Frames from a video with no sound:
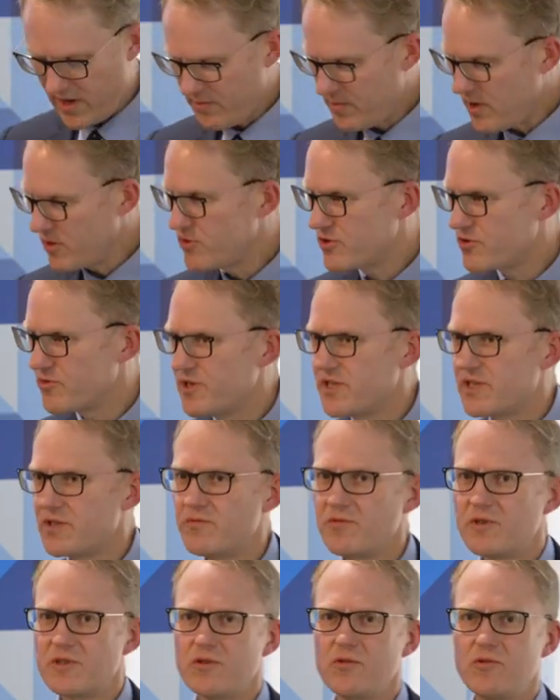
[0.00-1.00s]
our most
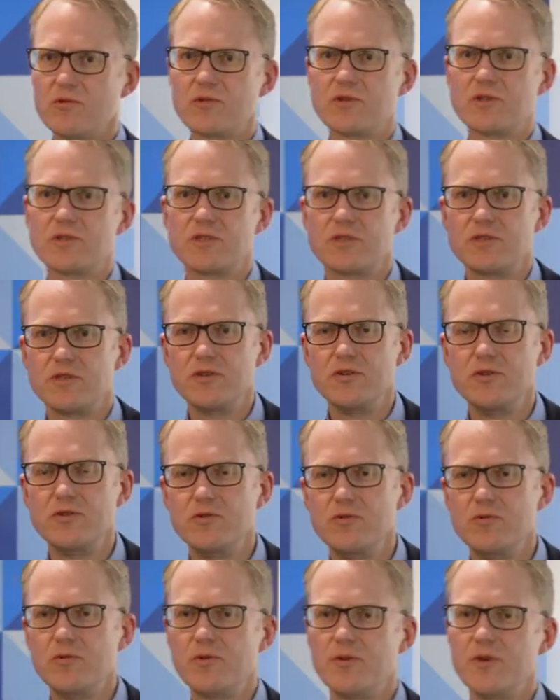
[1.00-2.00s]
recent results
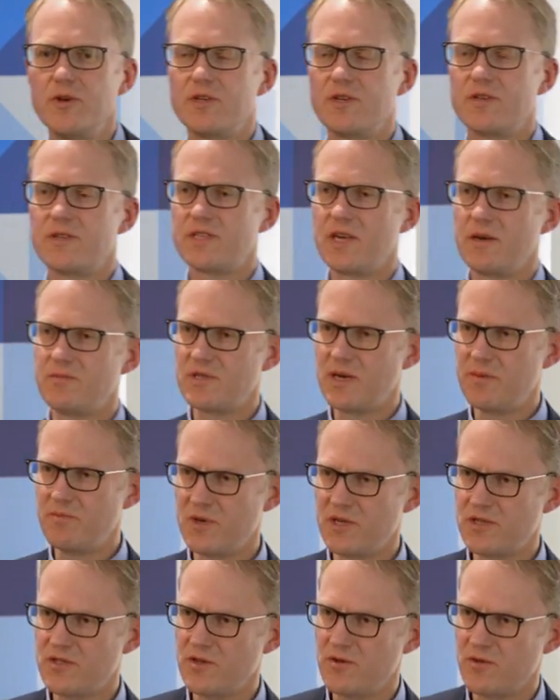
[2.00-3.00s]
to 30th
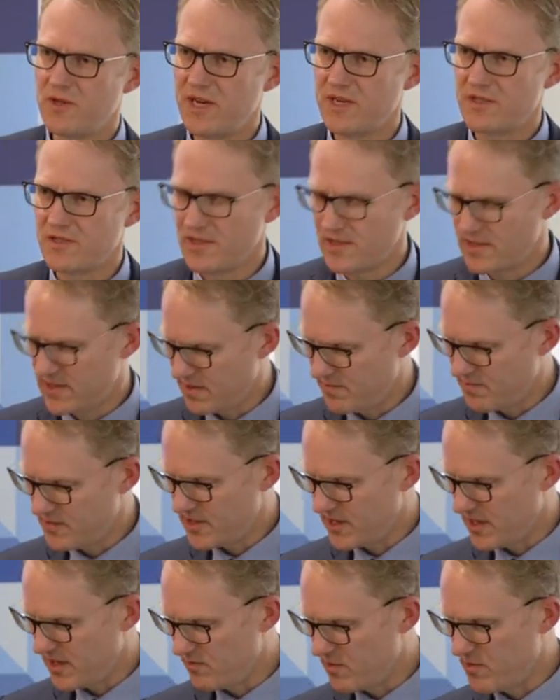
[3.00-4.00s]
September
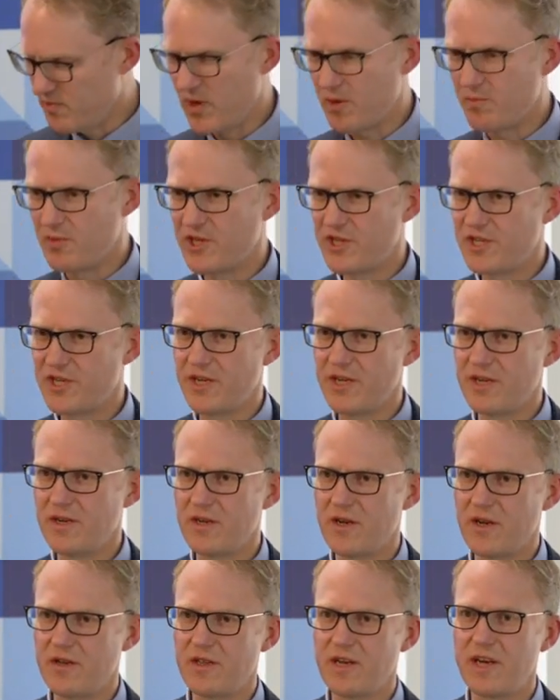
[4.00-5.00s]
2017 were published
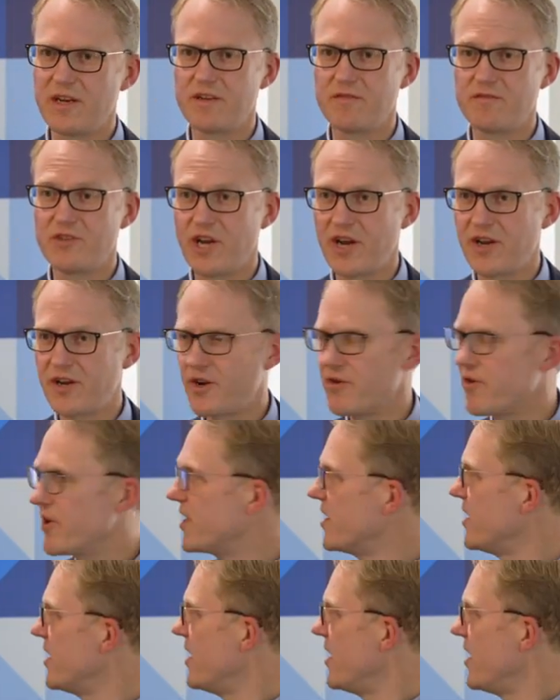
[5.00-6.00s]
in at uh, the end of
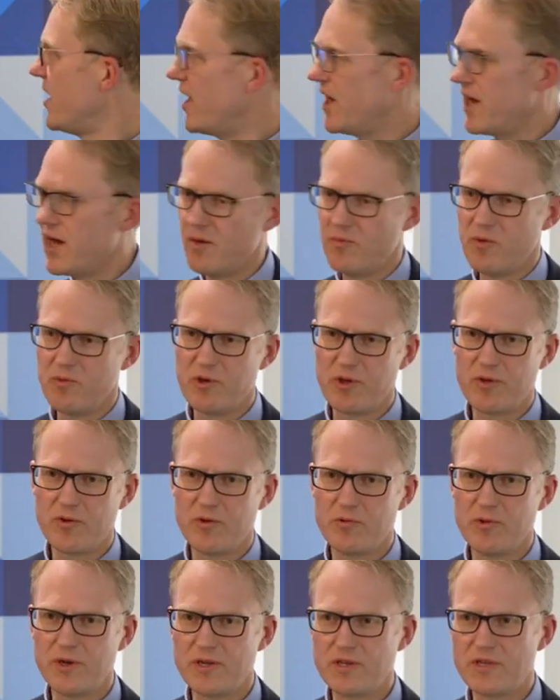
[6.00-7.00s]
January, uh, but we
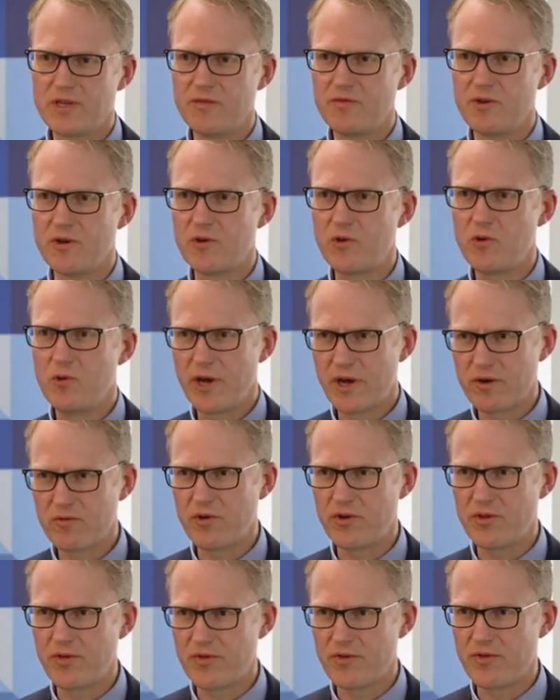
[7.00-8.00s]
thought we'd give you a quick
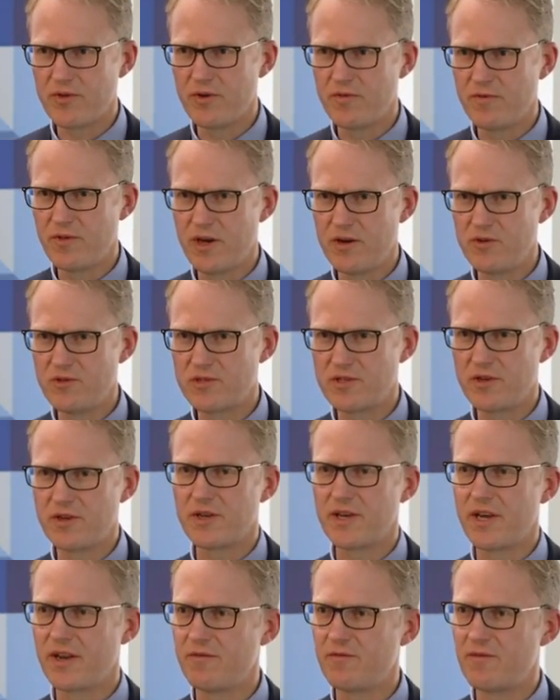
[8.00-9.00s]
run through of those so
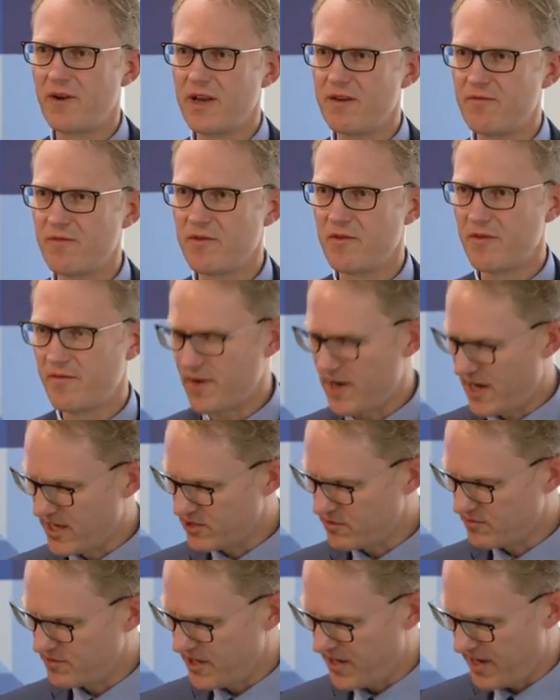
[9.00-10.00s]
you get a flavour of the
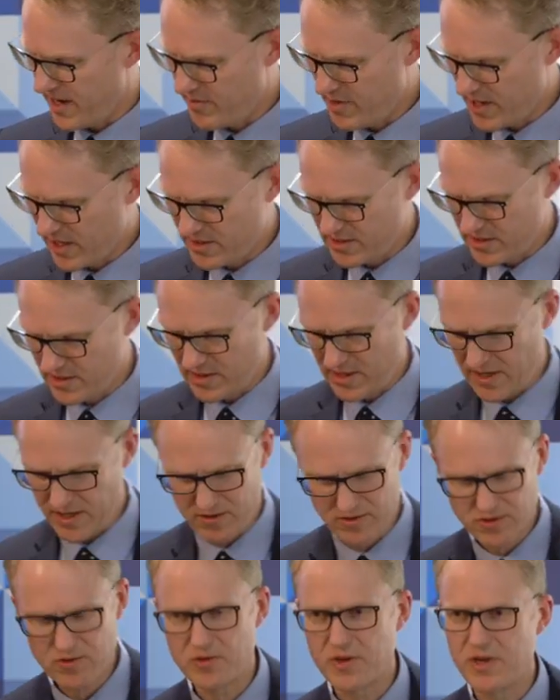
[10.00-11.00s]
financial dynamics, and then
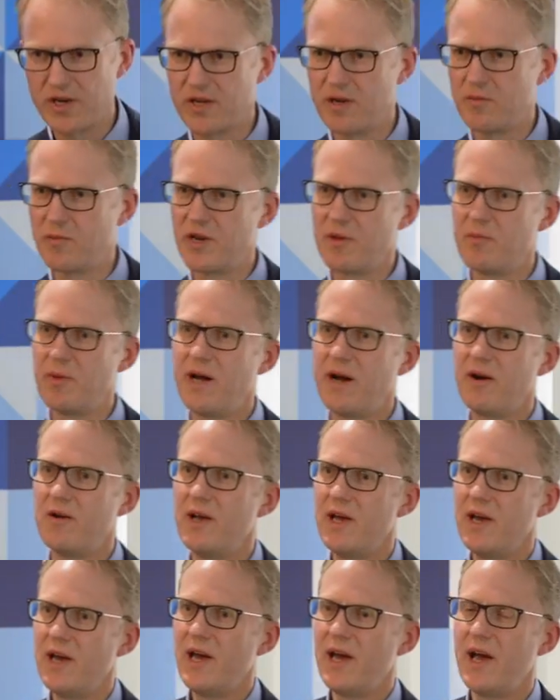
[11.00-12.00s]
I'll talk a little bit
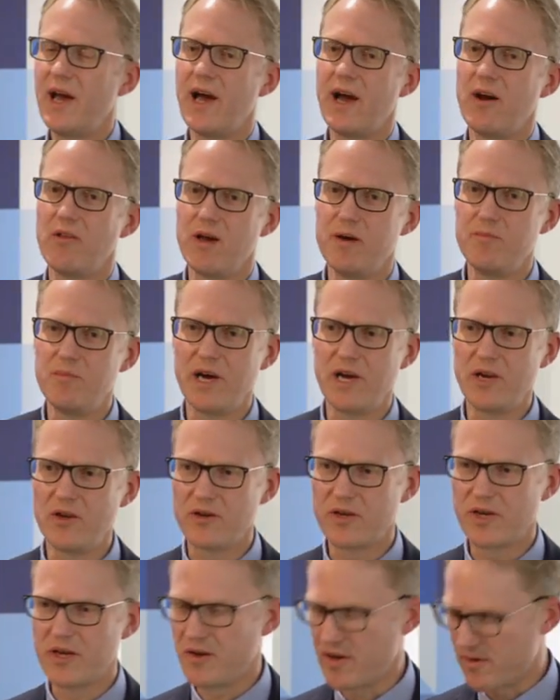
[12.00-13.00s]
about how that might
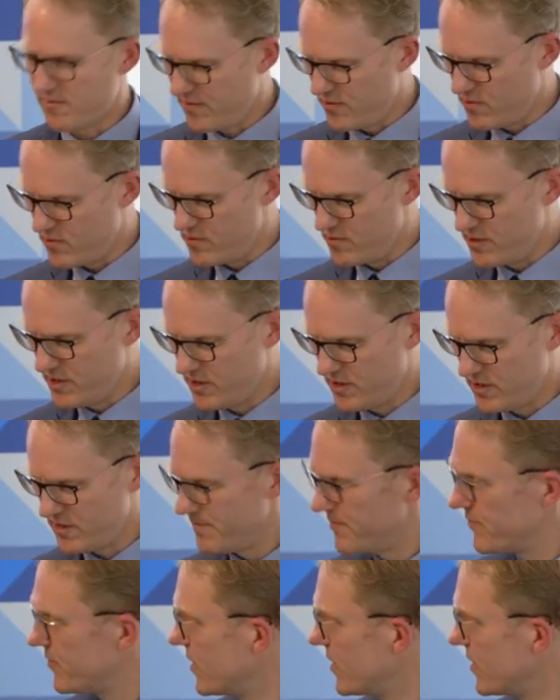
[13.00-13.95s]
look going forwards.